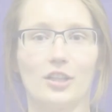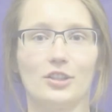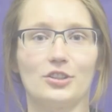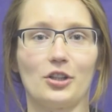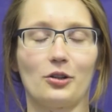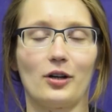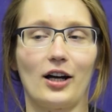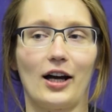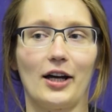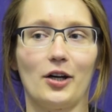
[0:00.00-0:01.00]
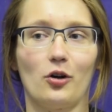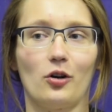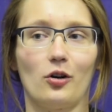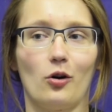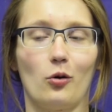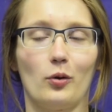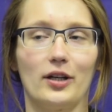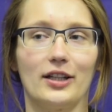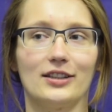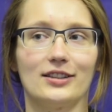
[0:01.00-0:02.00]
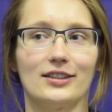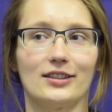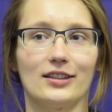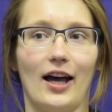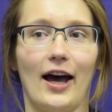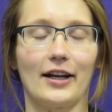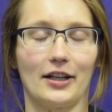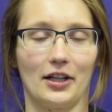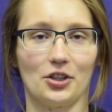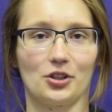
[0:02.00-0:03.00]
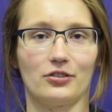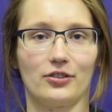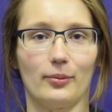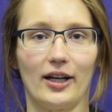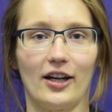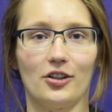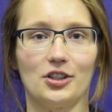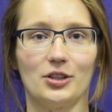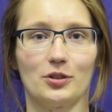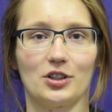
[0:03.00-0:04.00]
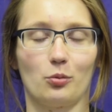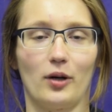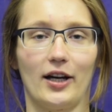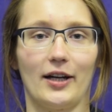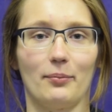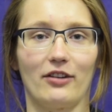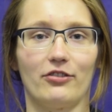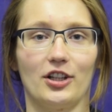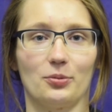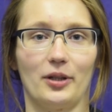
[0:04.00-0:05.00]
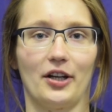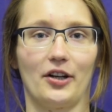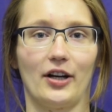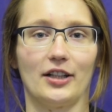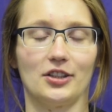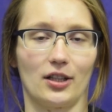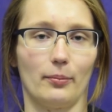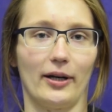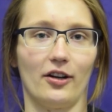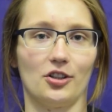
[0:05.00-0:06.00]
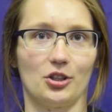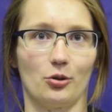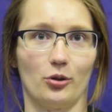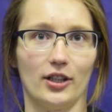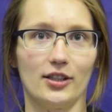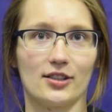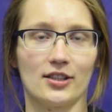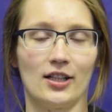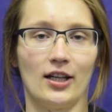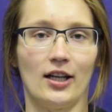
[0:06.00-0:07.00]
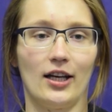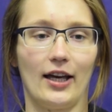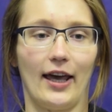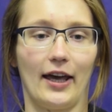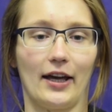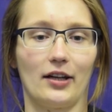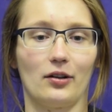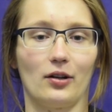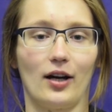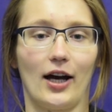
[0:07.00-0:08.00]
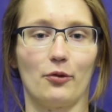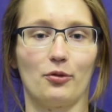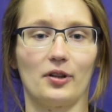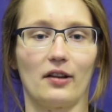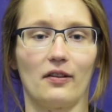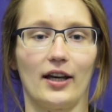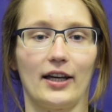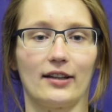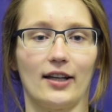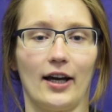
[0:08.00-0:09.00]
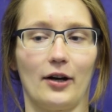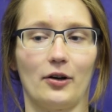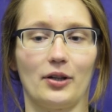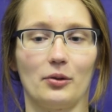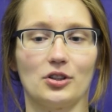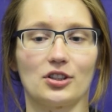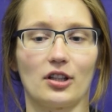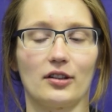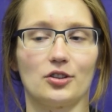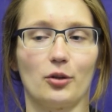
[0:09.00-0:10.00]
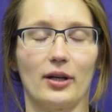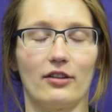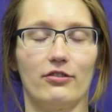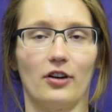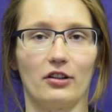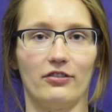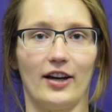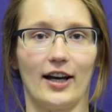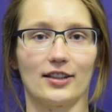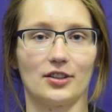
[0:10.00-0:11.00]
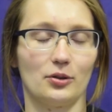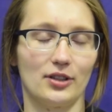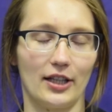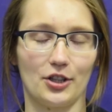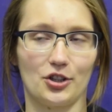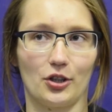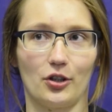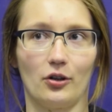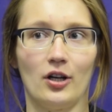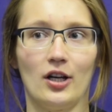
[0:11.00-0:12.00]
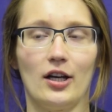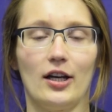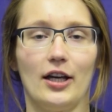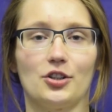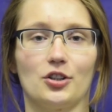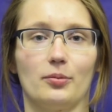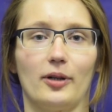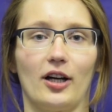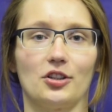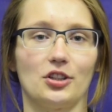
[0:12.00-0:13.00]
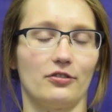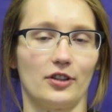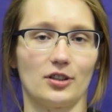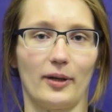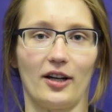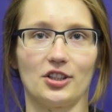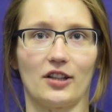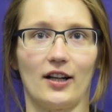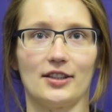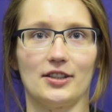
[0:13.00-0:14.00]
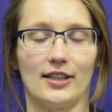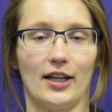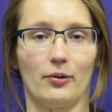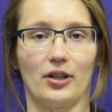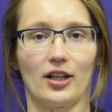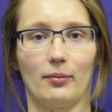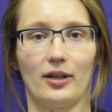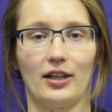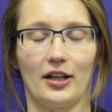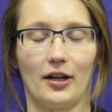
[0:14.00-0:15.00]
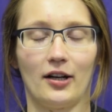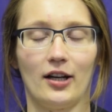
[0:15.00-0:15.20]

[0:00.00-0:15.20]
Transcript: So I always had an interest for biology, which is why my freshman year I took a biology course. And I really liked how there were just so many fun facts. So it was the intro to biology, the first biology class you take when you come in here.